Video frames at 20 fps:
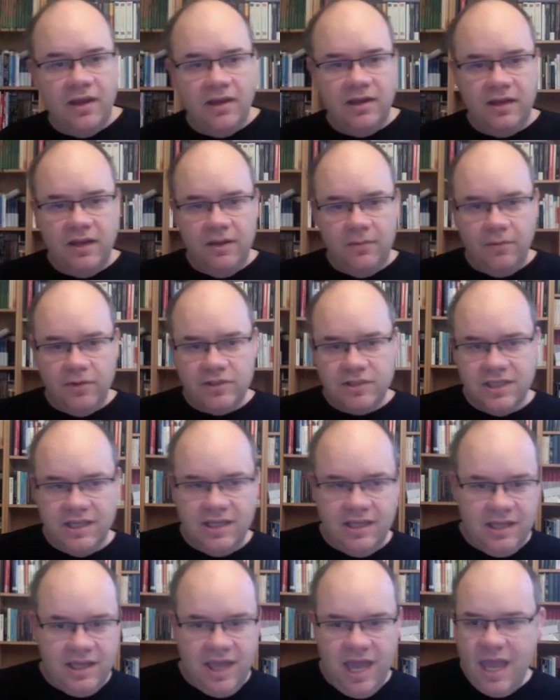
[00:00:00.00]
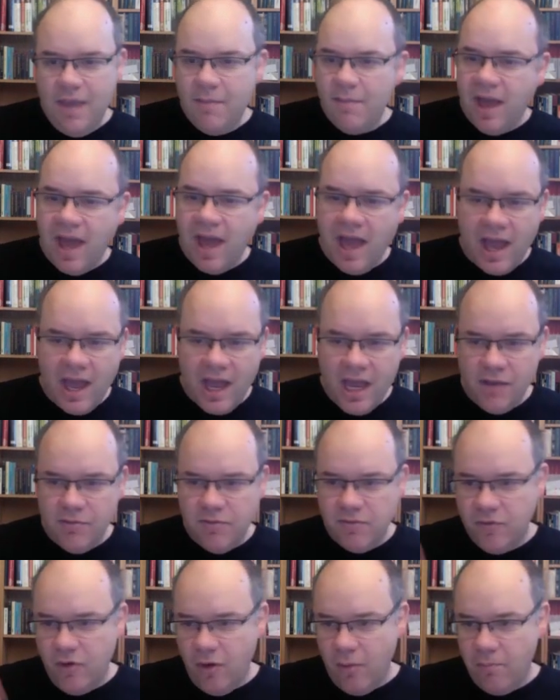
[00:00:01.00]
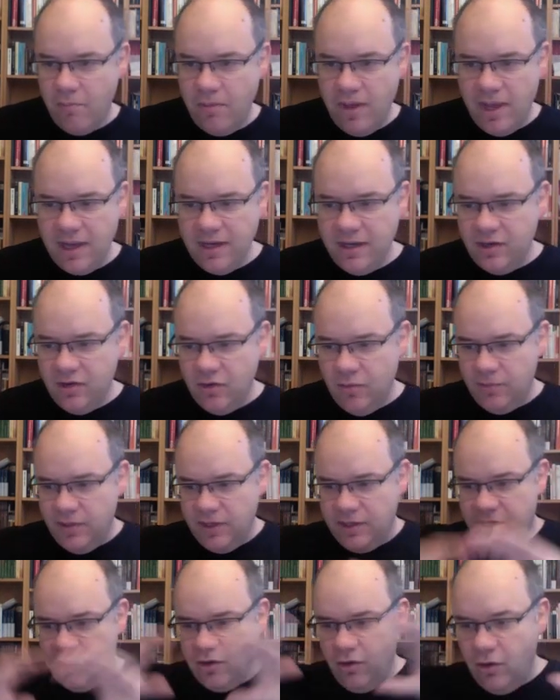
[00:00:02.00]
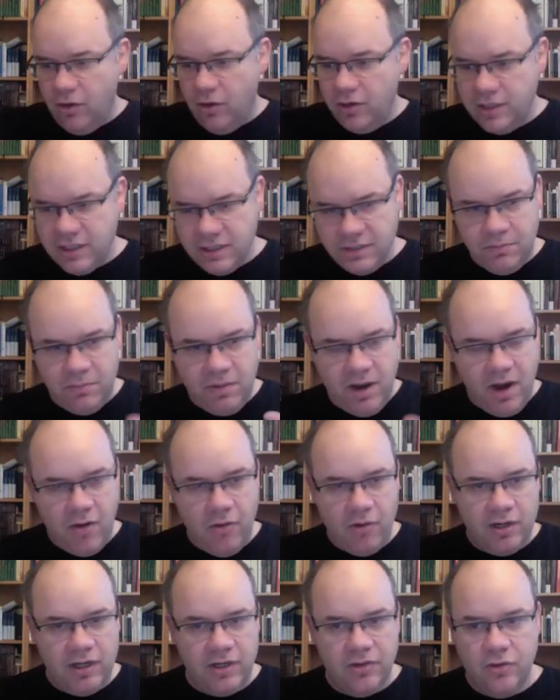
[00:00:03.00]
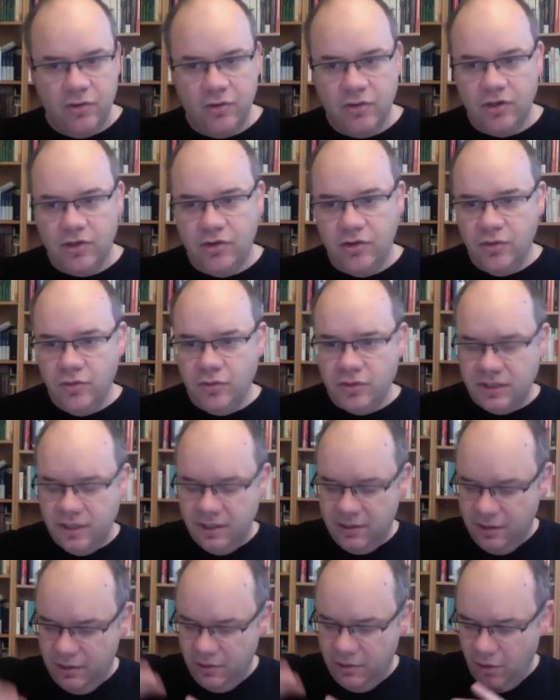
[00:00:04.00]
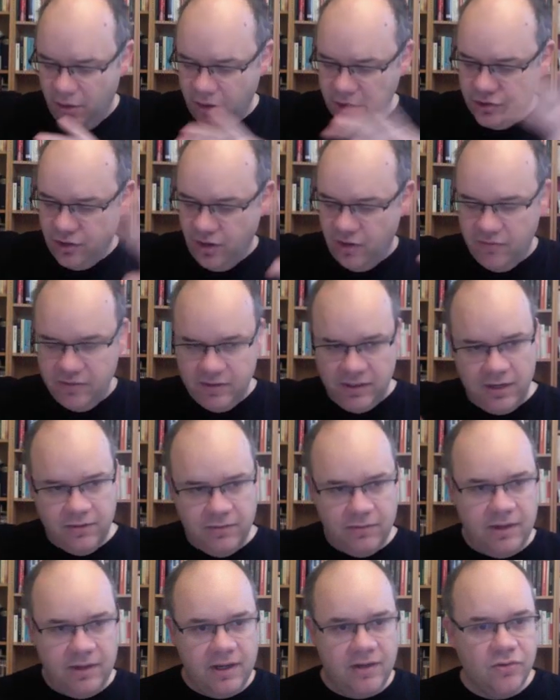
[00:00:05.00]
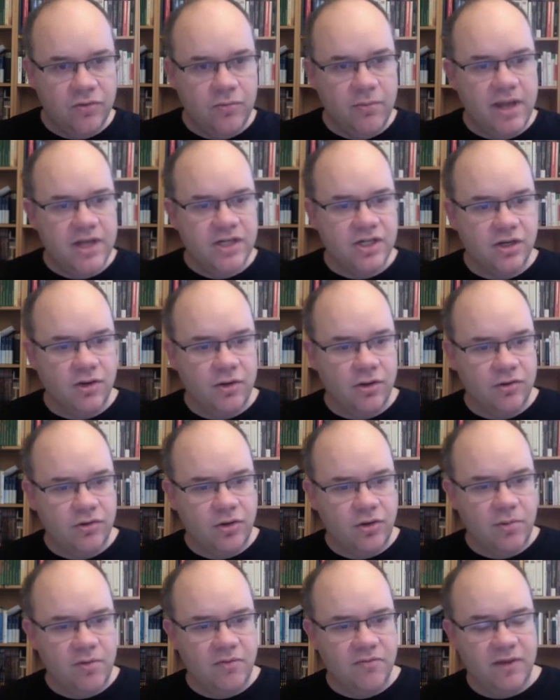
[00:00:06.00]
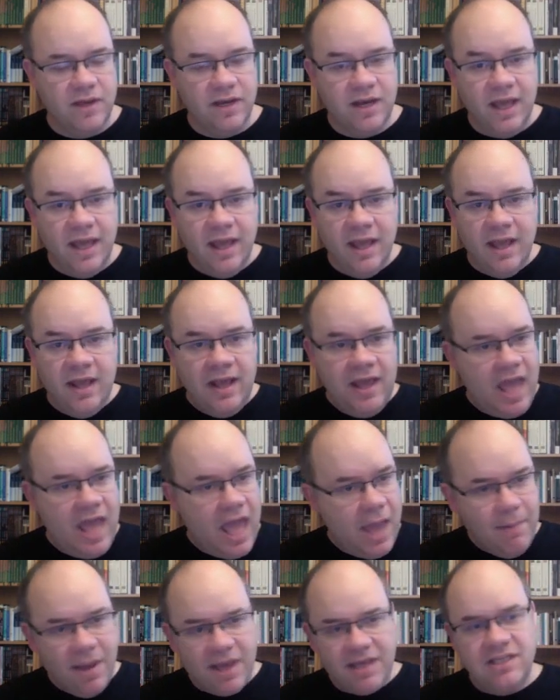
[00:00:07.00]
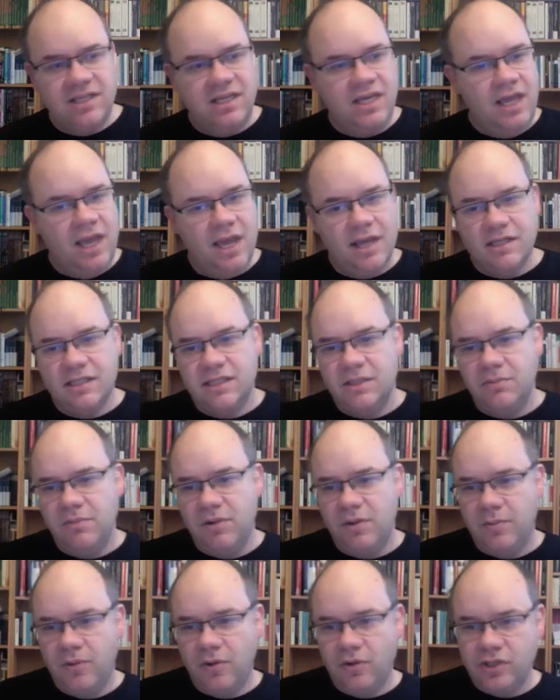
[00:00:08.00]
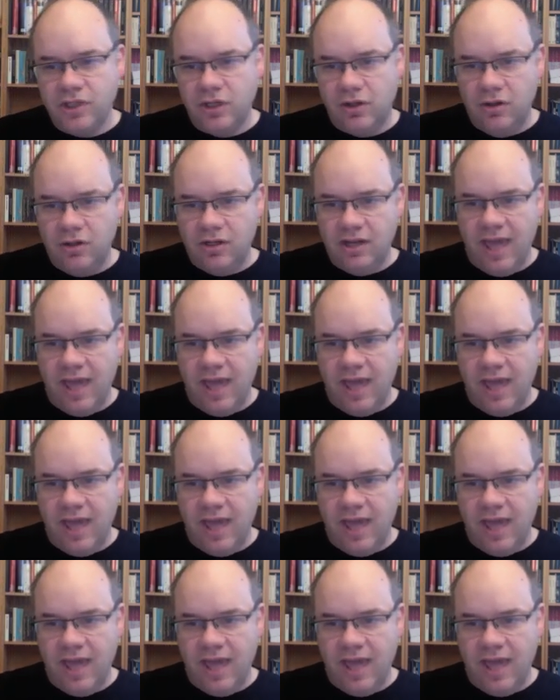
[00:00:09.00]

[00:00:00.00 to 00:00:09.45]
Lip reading: There was KMI with Compendium that had all this power that you can use in a knowledge graph and then do magic on top of it. MIT had a similar project called